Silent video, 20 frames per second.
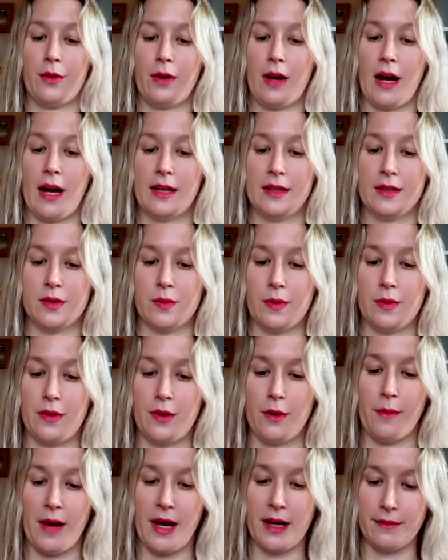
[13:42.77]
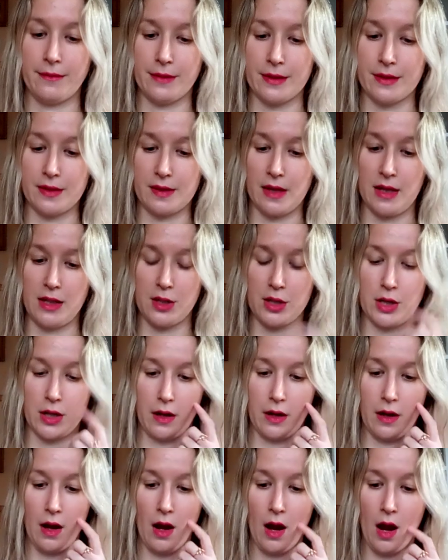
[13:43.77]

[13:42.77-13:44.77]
Guidance with your manifestation.